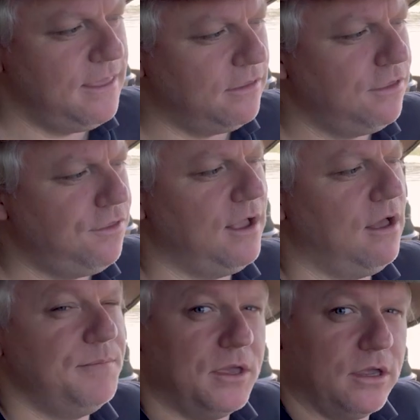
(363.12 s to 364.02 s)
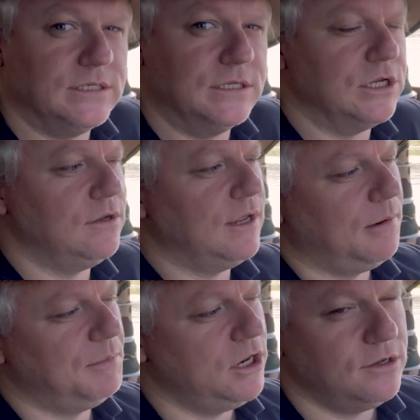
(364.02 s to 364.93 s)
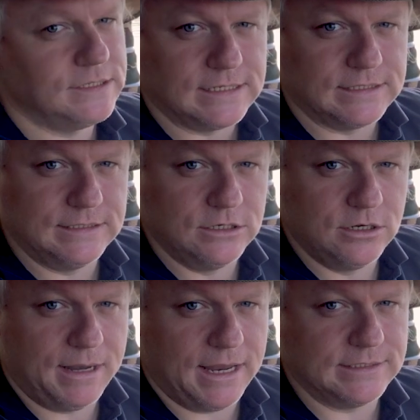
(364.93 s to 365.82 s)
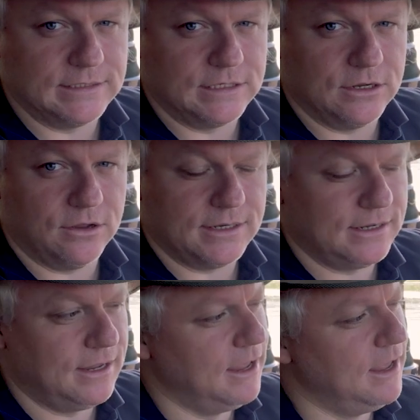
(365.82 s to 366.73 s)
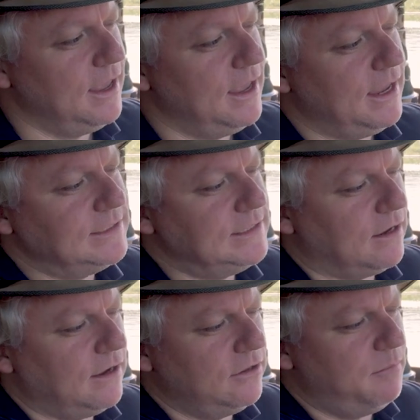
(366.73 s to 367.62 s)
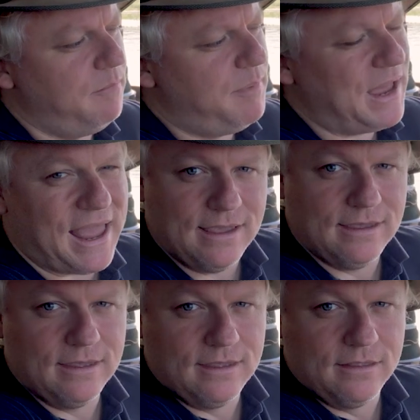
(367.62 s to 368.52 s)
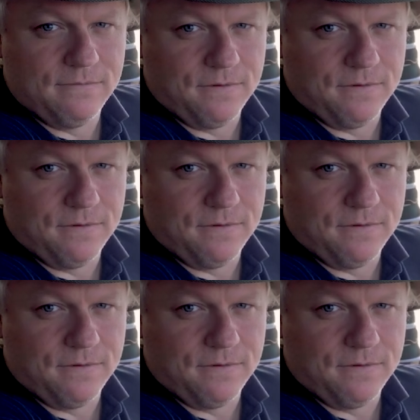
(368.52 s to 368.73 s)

The other thing I'm going to do, and I'm going to use this zoom lens to do it, is dial back the